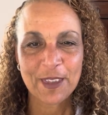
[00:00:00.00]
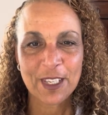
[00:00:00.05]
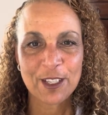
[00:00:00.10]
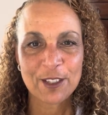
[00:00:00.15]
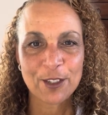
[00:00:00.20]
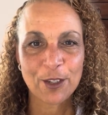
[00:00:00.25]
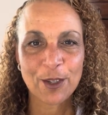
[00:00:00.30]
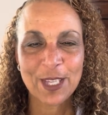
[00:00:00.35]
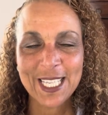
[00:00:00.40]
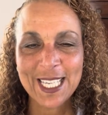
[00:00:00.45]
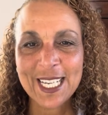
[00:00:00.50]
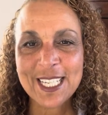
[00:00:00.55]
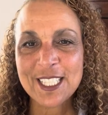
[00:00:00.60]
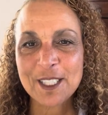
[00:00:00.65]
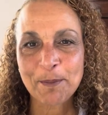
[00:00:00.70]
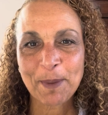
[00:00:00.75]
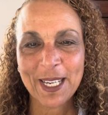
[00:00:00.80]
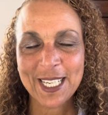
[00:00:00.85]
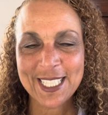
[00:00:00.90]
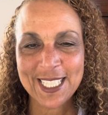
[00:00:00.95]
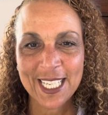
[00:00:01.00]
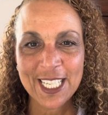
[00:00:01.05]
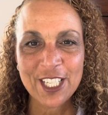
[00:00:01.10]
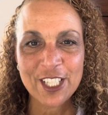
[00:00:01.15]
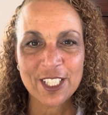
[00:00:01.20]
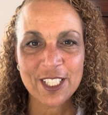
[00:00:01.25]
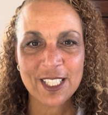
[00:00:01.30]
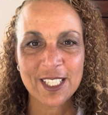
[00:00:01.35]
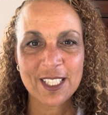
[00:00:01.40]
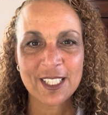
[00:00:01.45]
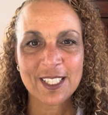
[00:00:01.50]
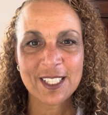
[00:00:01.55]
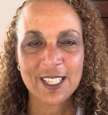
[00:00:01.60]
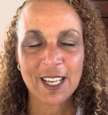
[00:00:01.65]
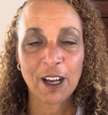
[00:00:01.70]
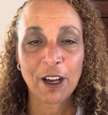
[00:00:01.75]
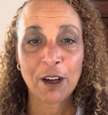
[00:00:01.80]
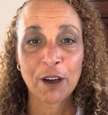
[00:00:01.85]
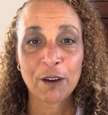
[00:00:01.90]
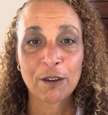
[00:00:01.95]
So the expectations
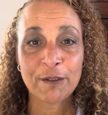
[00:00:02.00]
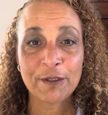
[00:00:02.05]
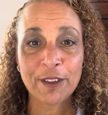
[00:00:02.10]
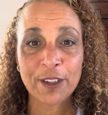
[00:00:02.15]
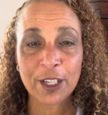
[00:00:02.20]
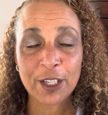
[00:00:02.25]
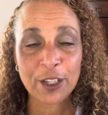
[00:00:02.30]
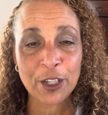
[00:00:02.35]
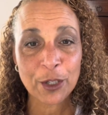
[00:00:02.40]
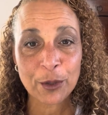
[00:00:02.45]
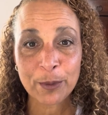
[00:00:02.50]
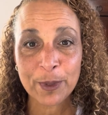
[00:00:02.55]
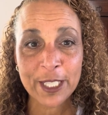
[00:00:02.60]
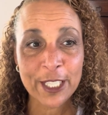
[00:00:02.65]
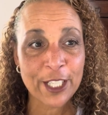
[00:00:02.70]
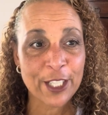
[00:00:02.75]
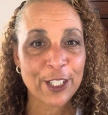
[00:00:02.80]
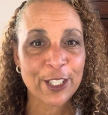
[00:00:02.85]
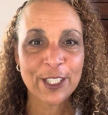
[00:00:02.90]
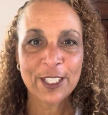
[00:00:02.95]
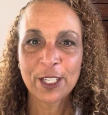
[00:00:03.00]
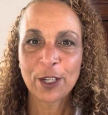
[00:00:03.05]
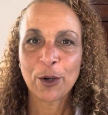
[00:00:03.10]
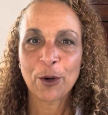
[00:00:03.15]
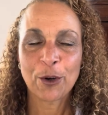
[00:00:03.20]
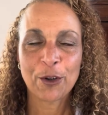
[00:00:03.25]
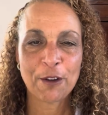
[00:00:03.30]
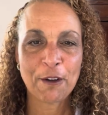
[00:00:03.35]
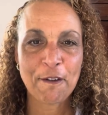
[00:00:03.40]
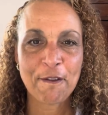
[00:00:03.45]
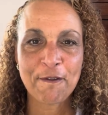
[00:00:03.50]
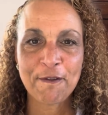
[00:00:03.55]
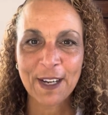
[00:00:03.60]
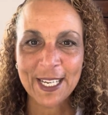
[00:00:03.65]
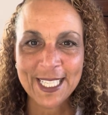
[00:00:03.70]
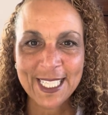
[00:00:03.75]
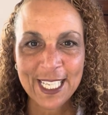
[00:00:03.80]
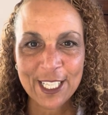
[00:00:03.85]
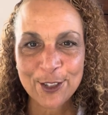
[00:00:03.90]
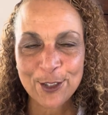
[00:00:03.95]
of the career or the
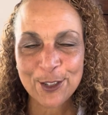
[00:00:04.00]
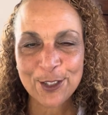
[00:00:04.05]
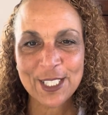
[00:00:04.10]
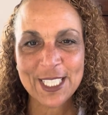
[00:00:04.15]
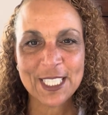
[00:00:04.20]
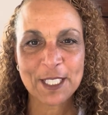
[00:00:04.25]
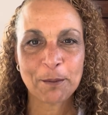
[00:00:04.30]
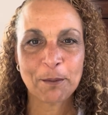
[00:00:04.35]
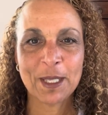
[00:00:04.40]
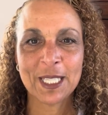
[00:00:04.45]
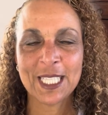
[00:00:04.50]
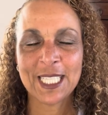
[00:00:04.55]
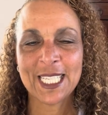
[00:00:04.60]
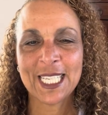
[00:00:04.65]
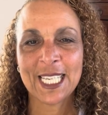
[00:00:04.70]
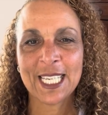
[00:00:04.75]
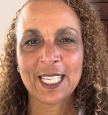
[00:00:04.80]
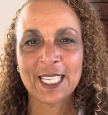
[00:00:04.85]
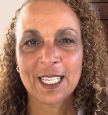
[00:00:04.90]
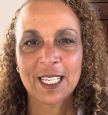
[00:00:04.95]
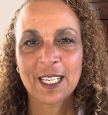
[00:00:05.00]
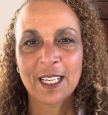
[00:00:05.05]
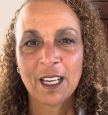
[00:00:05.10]
financial stability